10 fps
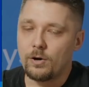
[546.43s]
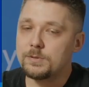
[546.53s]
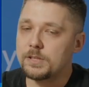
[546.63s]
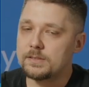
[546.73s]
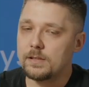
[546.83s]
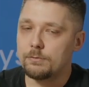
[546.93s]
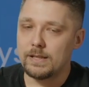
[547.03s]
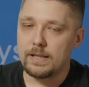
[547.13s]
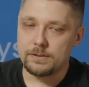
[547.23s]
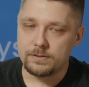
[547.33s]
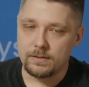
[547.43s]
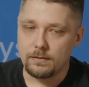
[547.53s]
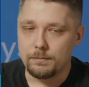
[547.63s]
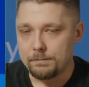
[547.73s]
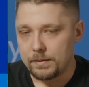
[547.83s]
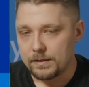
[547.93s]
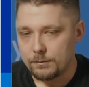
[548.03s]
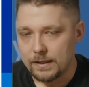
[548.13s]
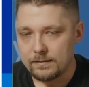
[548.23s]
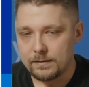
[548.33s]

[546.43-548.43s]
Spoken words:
object relational mapping, right?